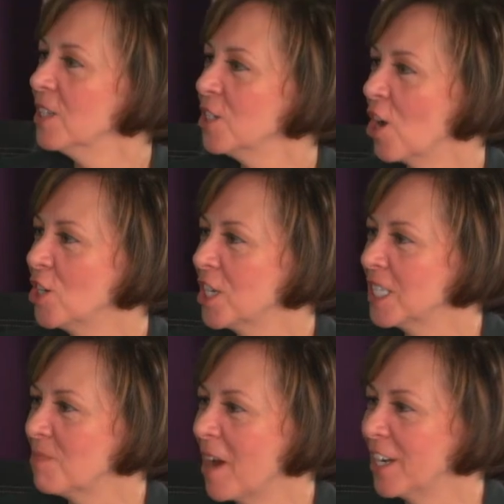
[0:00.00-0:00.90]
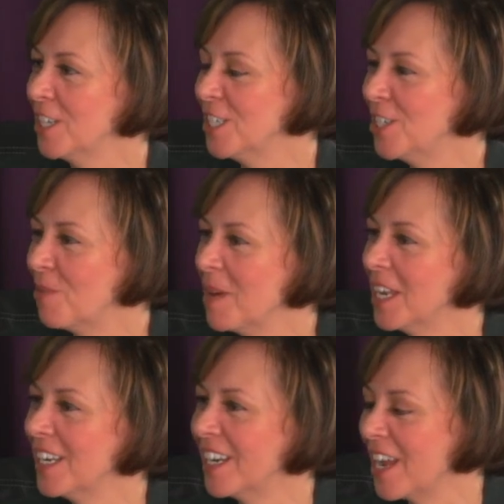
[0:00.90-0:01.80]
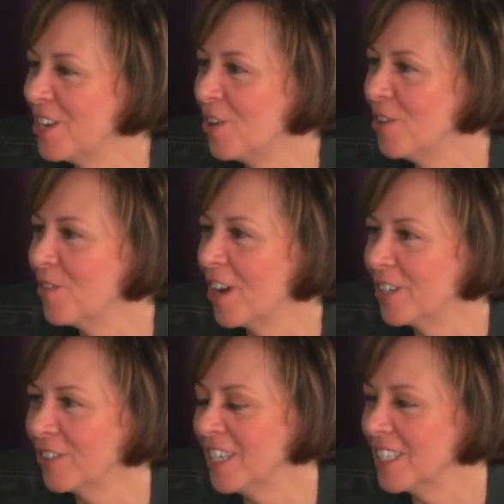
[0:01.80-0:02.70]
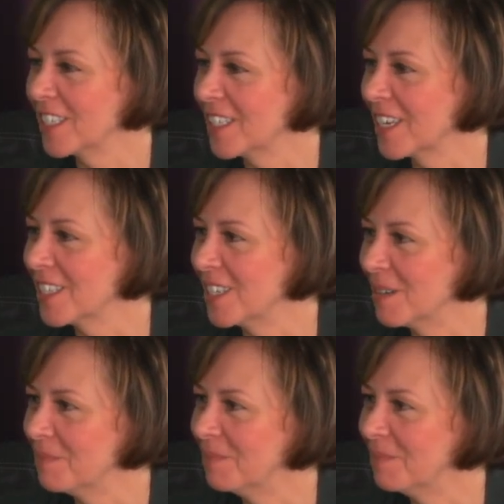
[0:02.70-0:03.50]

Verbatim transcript: Tajja, it's my Good to Know Minute, and I know you've got a great success tip.